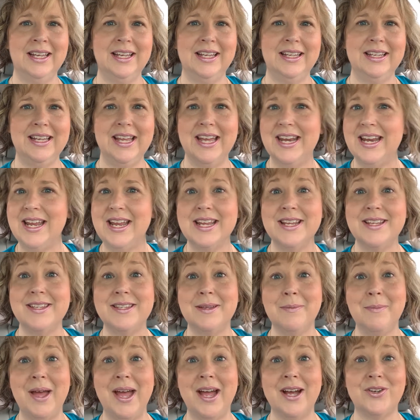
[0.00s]
getting in
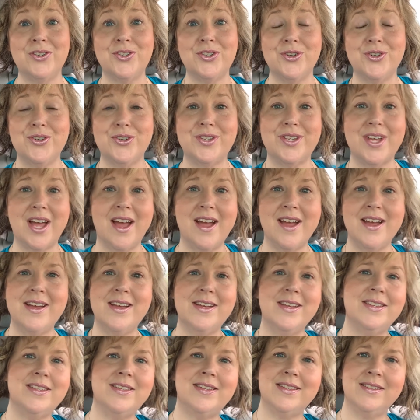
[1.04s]
some
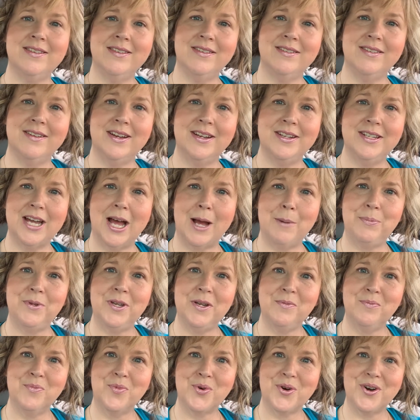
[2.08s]
exercise and
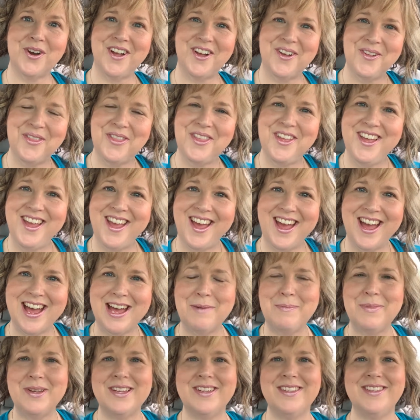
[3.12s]
adopting more healthy
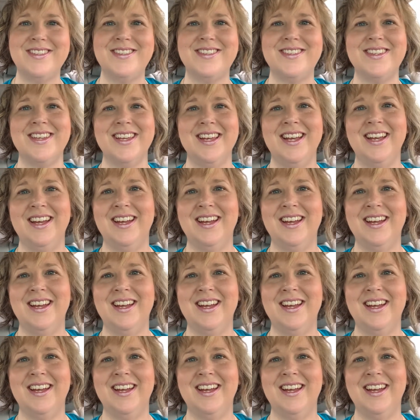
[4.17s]
habits